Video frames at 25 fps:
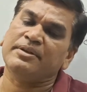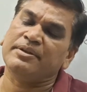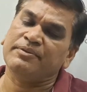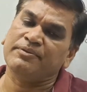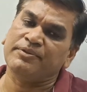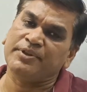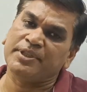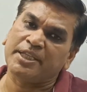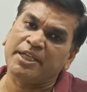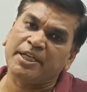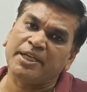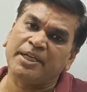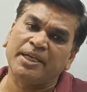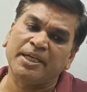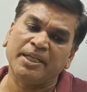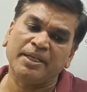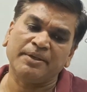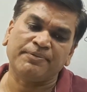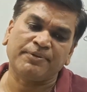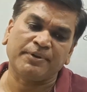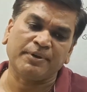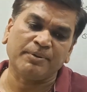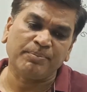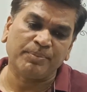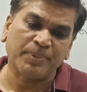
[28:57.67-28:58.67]
with the
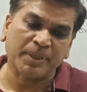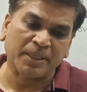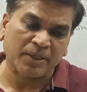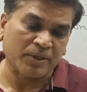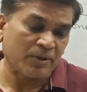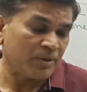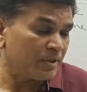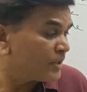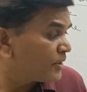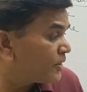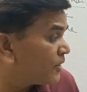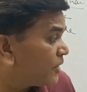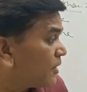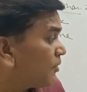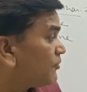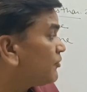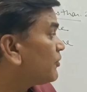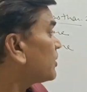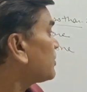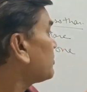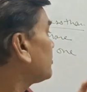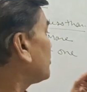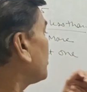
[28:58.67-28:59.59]
help of Bernoulli theorem. One